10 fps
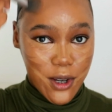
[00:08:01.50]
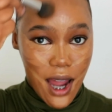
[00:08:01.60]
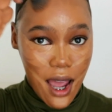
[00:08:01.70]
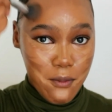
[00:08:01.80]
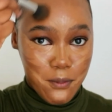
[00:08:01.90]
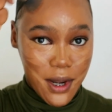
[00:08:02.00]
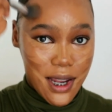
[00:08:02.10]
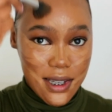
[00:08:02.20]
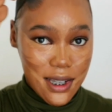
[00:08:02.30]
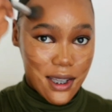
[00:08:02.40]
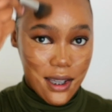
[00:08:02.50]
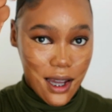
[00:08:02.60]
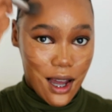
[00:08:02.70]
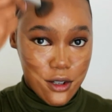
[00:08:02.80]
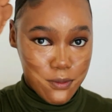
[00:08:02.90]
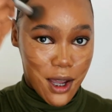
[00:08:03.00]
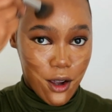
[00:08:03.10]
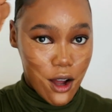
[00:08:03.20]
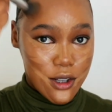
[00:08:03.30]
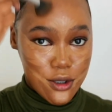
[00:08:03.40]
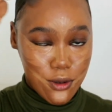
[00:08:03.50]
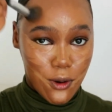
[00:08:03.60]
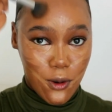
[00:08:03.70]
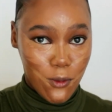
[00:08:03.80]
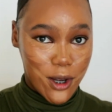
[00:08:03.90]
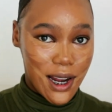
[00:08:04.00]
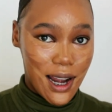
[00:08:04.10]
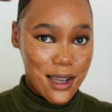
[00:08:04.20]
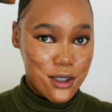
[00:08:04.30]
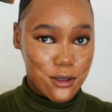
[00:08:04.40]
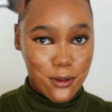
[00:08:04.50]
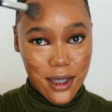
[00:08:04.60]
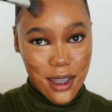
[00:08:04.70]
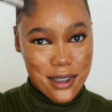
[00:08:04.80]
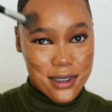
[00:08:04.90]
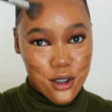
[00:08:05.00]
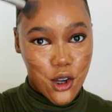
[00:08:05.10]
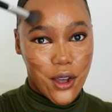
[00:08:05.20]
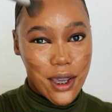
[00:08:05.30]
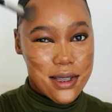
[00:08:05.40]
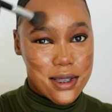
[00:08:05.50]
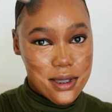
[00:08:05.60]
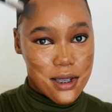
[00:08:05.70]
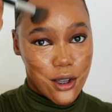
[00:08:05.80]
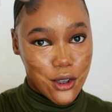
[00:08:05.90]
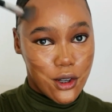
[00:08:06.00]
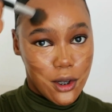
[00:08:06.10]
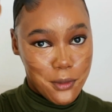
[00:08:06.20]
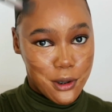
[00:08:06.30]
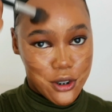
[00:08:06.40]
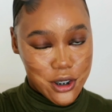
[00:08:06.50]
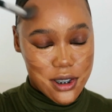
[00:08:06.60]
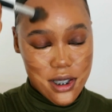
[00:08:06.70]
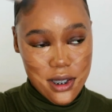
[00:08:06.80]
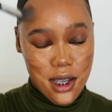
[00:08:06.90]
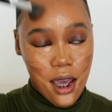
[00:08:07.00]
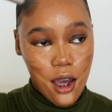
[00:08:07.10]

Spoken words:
when I'm blending out my contour, what I like doing is going in circular motions